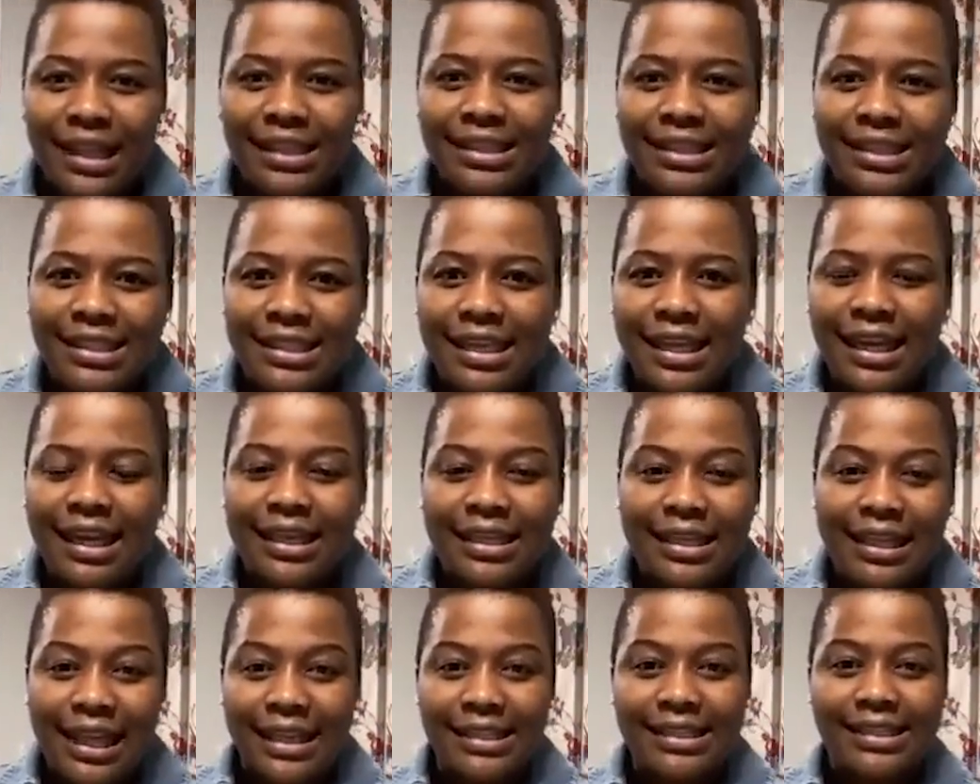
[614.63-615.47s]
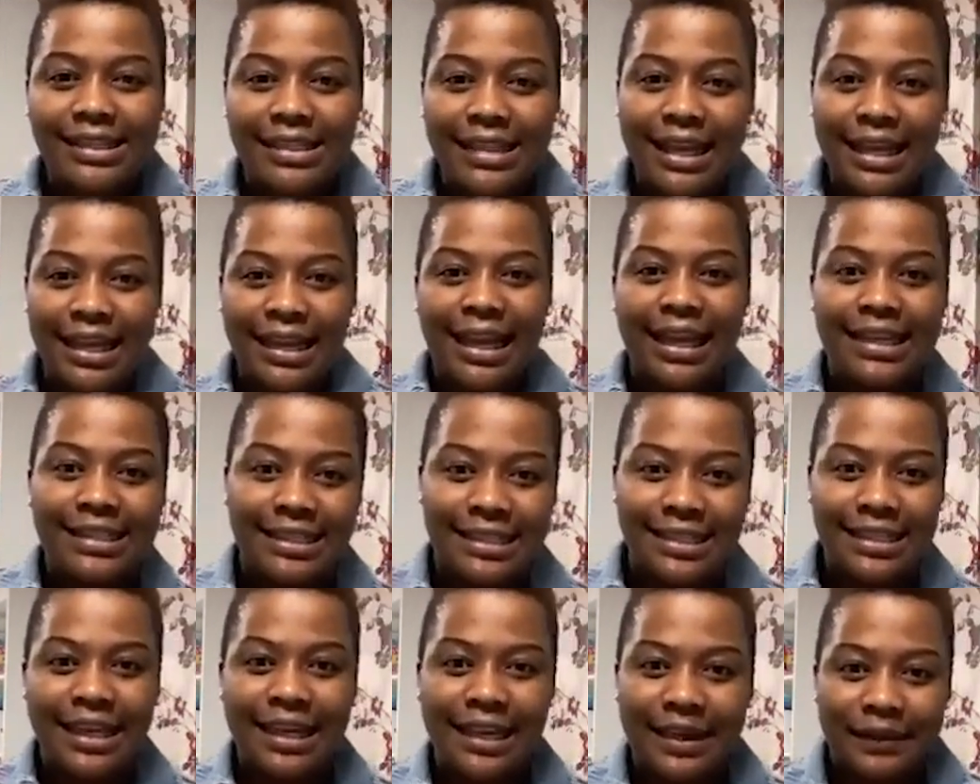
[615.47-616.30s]
Let's think. Let's think.
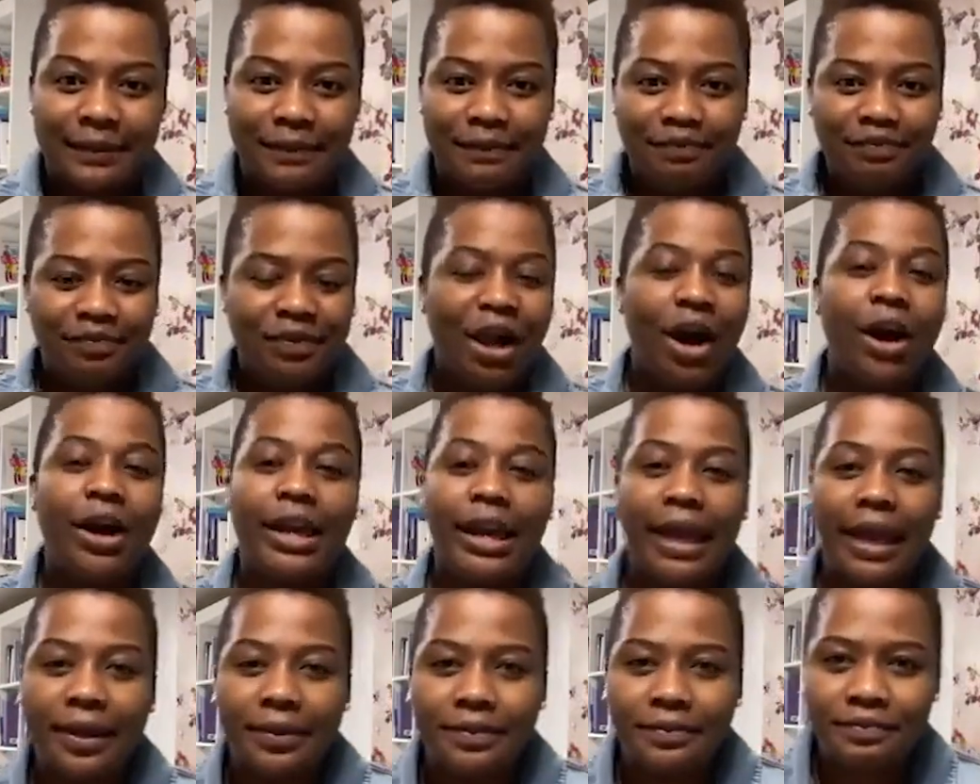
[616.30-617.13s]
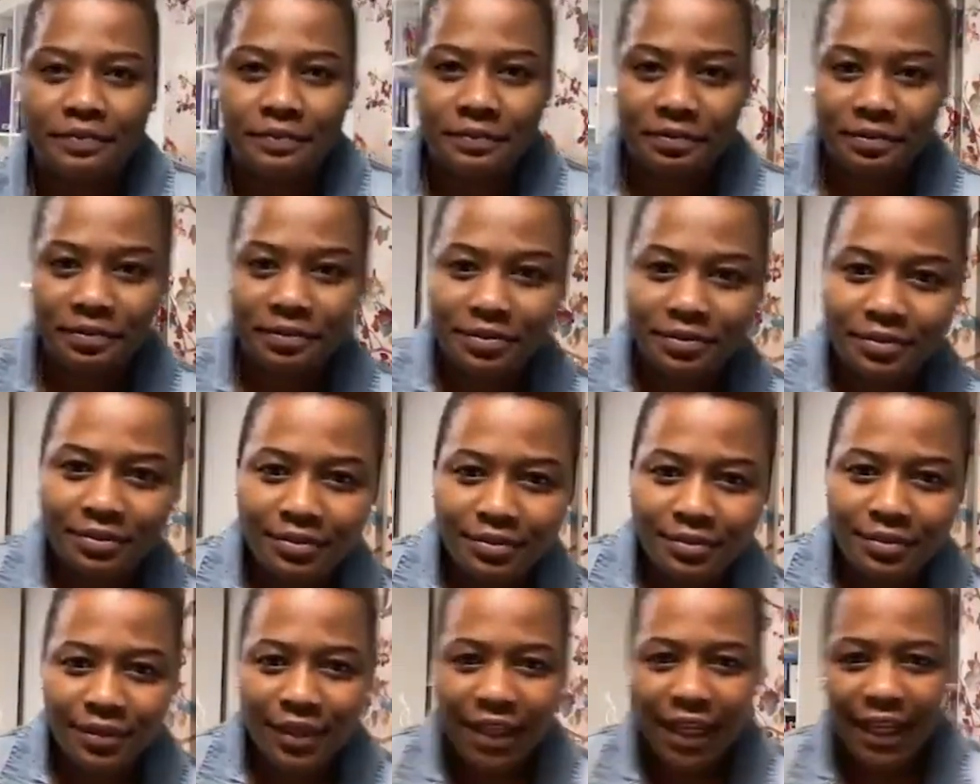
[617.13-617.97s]
Let's think. Okay.
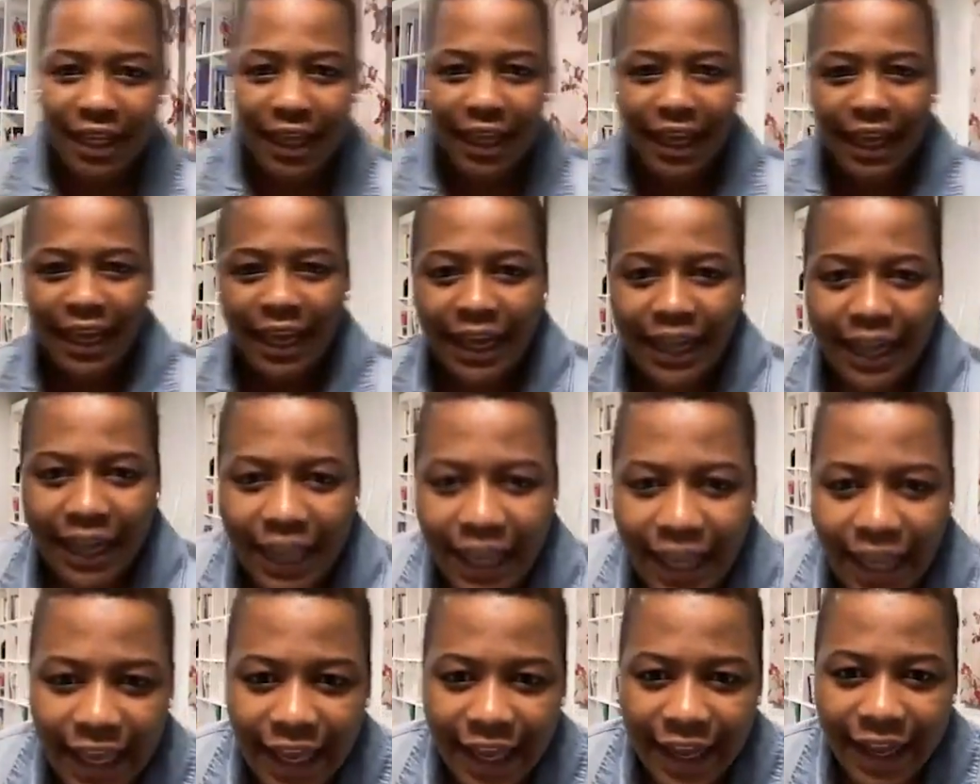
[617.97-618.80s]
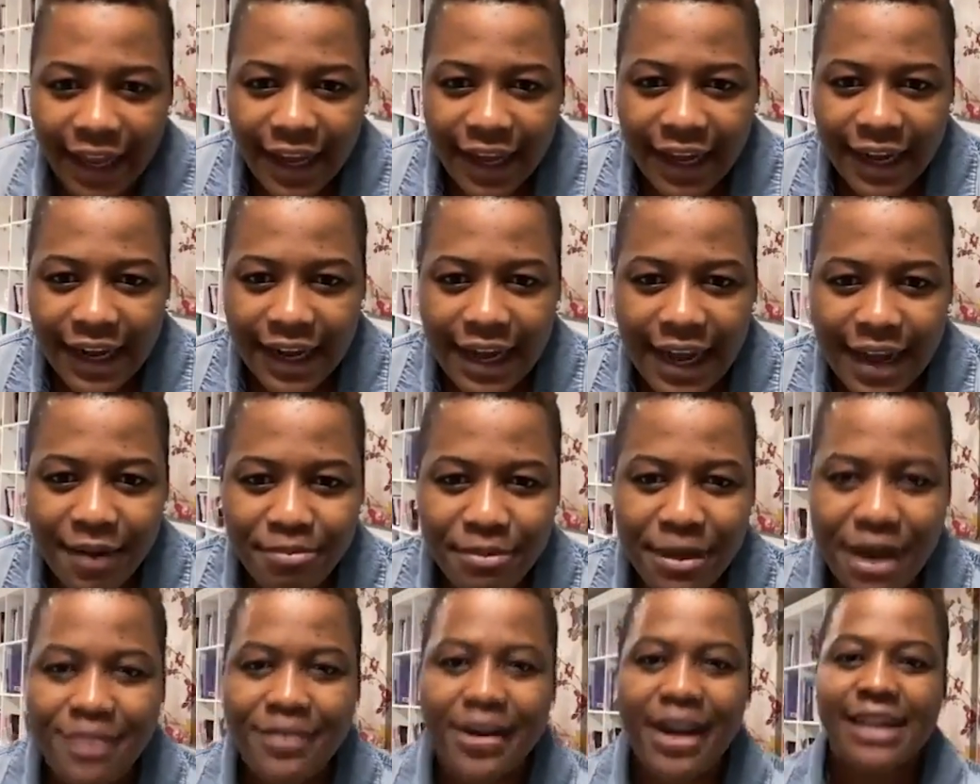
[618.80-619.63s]
Aha.
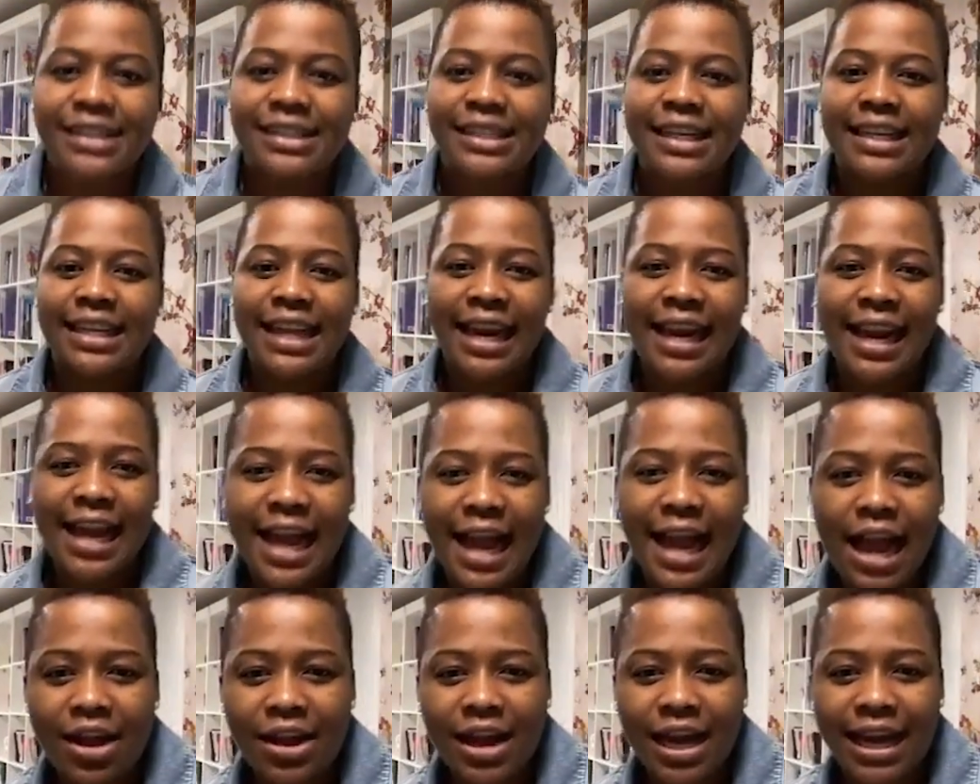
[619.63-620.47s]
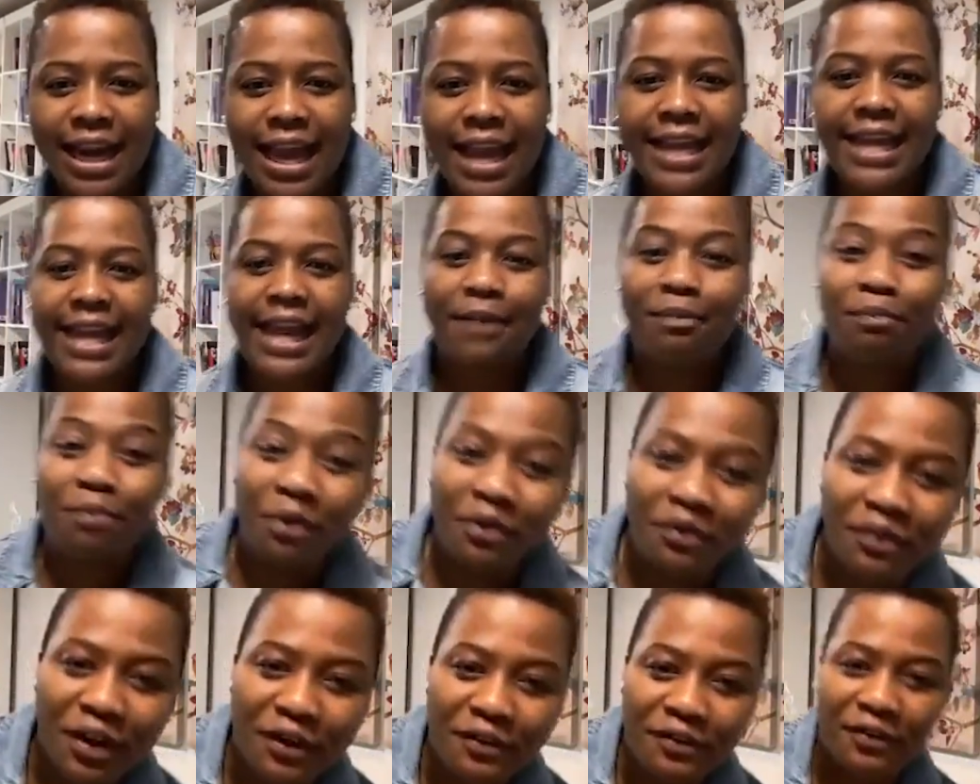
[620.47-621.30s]
Uh, Maria said, can, how can I get
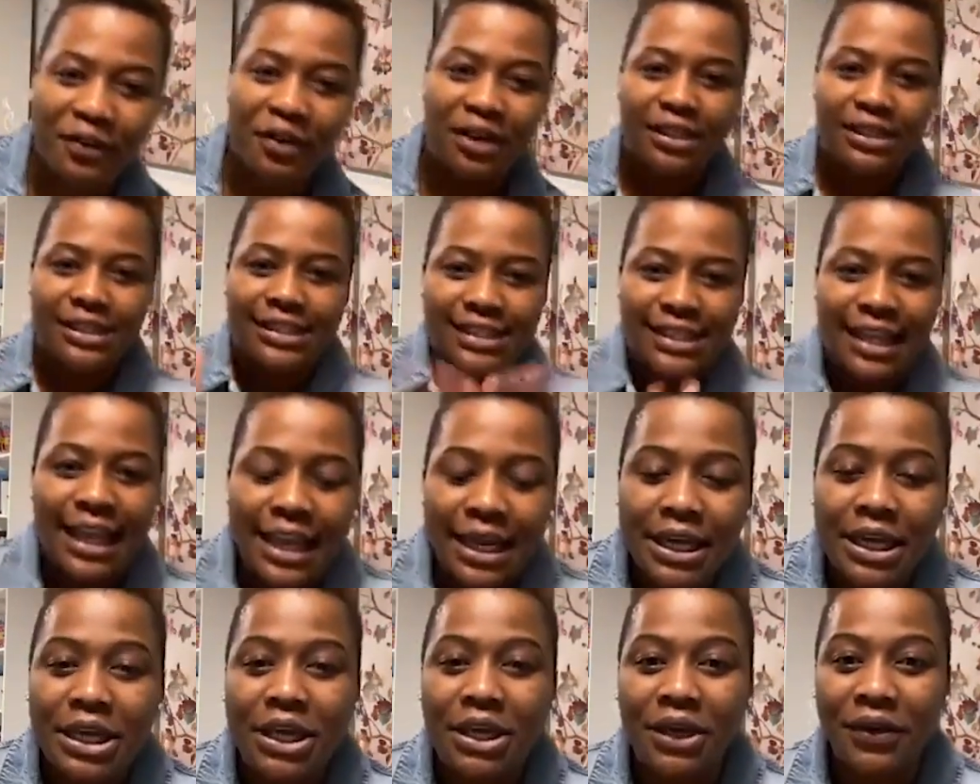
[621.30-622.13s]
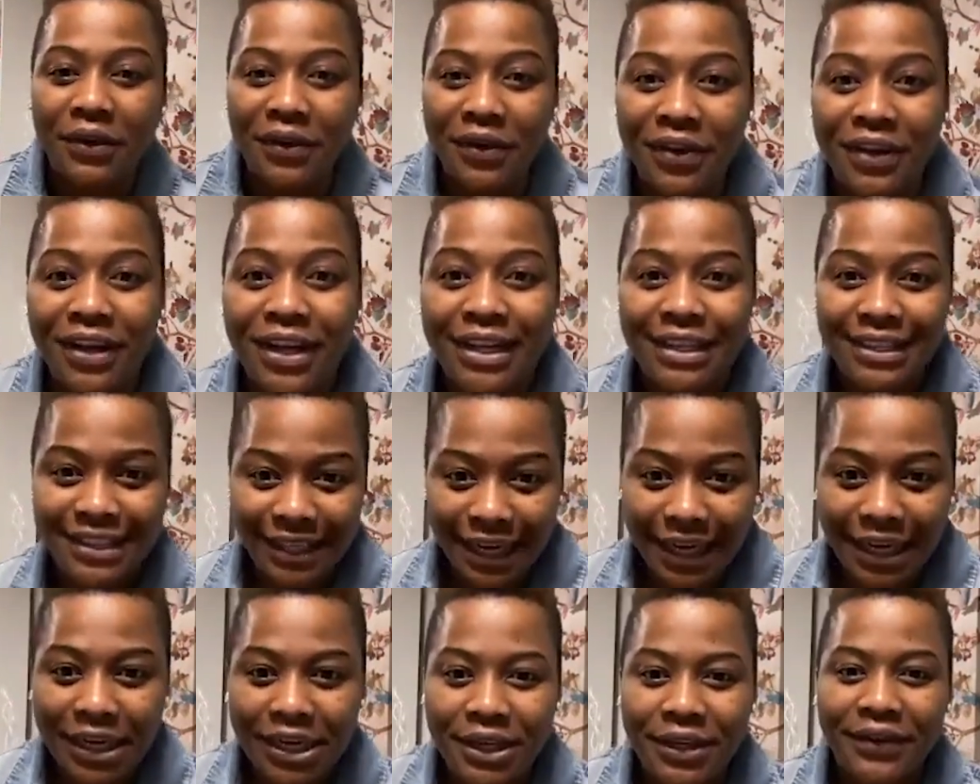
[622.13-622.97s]
proof of funds? Thank you.
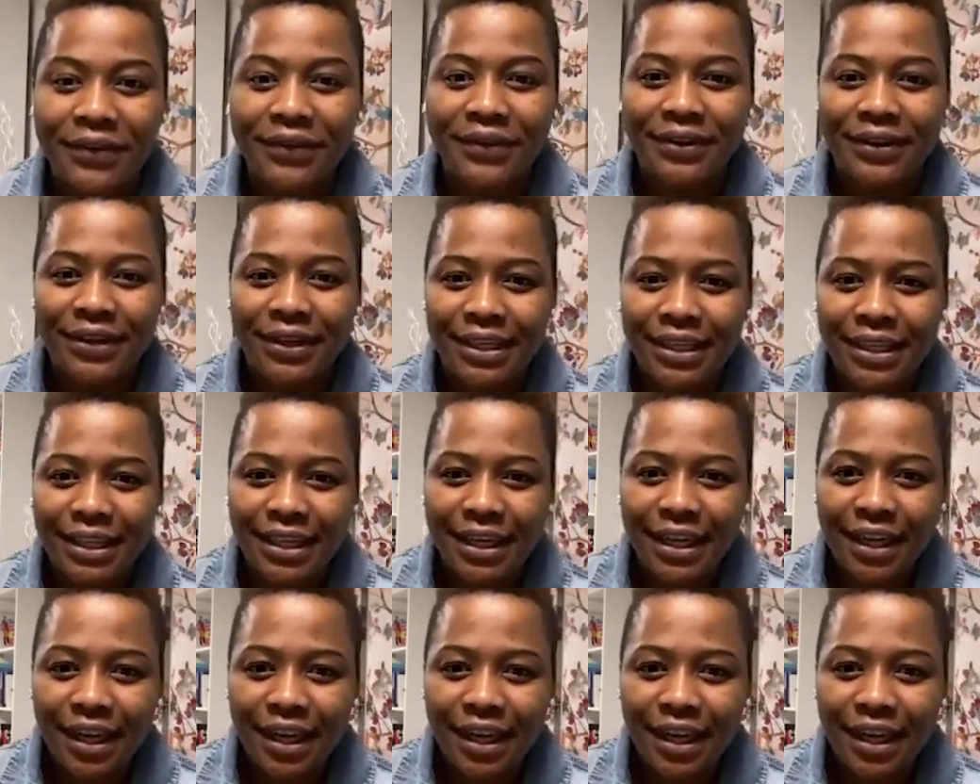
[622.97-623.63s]
Thank you.